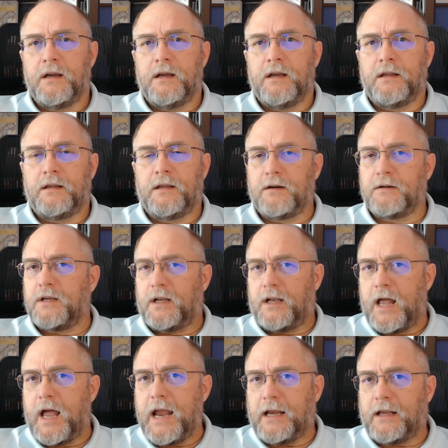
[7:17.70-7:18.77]
there's a
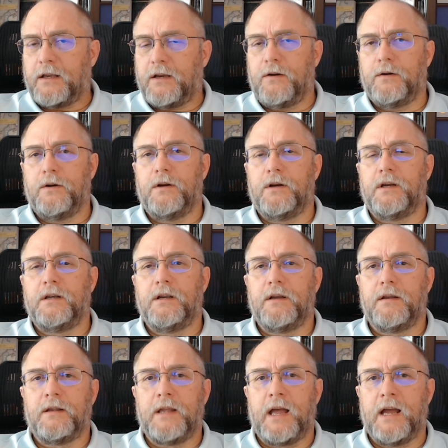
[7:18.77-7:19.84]
likelihood
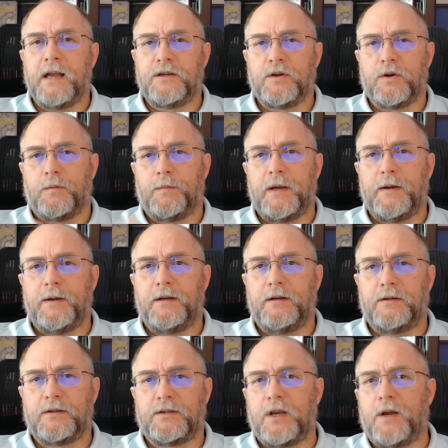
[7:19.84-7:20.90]
that you'll be
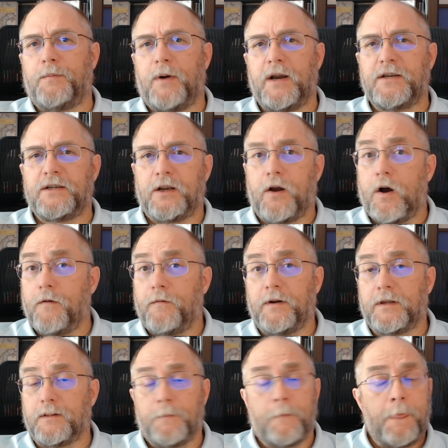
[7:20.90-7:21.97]
sub-branching off
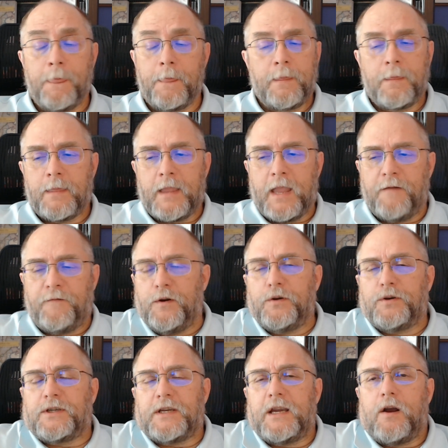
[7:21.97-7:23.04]
with them. If you
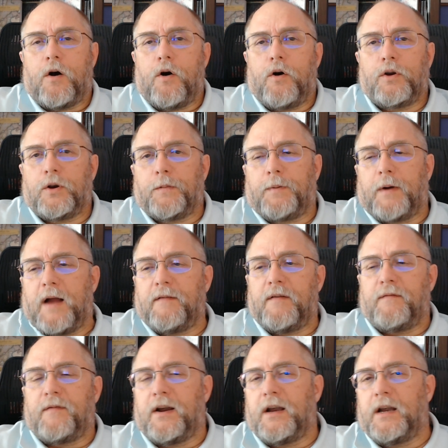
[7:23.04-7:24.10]
see all your private
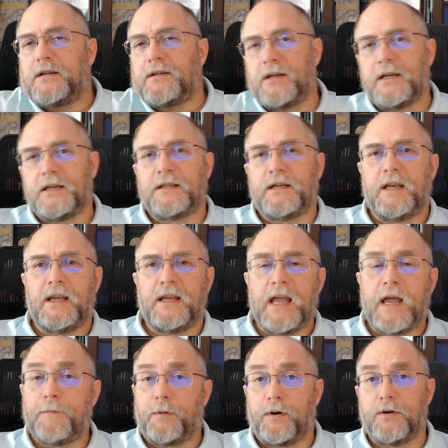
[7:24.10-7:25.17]
variants listed in
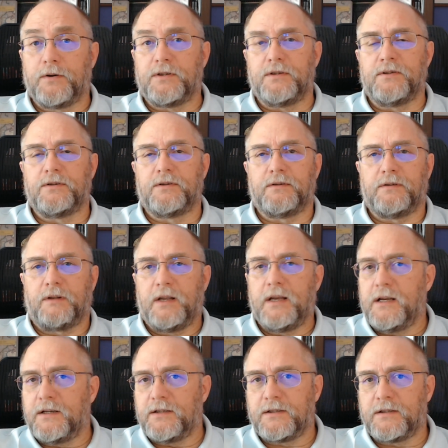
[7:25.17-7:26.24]
that person's
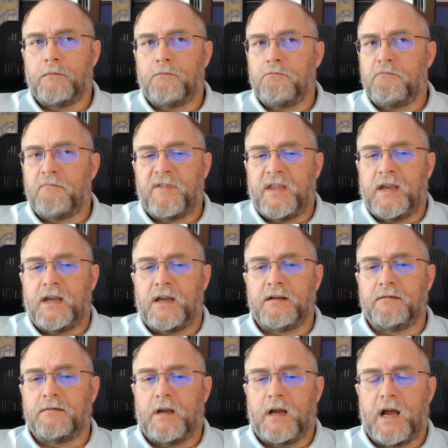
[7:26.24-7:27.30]
list,
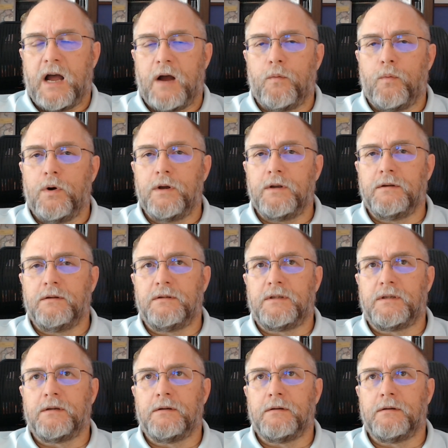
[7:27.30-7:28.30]
then I wouldn't